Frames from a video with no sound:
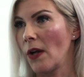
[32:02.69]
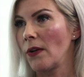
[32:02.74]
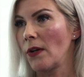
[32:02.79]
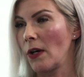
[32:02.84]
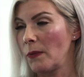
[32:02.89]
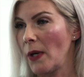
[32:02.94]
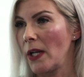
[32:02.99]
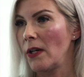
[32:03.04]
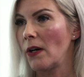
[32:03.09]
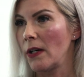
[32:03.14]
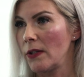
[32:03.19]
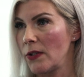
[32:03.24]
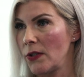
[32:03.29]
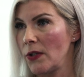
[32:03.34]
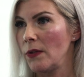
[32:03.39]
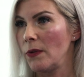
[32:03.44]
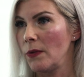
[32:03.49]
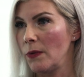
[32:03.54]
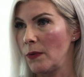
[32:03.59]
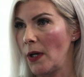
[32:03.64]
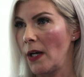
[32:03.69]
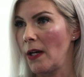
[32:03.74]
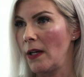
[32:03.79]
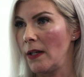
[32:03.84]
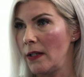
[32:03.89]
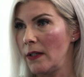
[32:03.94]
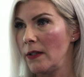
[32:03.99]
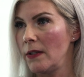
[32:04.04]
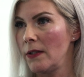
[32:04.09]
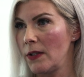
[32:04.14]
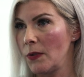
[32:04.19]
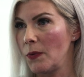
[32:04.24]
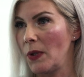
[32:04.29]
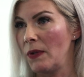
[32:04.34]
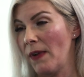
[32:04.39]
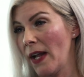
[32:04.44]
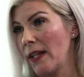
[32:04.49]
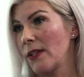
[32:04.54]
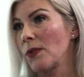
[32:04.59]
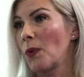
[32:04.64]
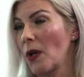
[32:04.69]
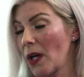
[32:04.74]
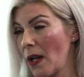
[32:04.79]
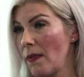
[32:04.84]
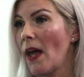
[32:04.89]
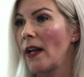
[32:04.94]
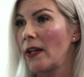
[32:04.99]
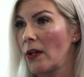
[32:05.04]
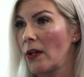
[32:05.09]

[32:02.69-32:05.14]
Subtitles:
on our radar to advance work in